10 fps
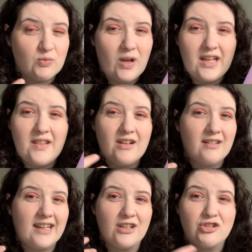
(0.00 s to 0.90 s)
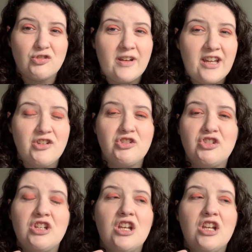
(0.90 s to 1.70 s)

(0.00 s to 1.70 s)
wedding. They're like estranged.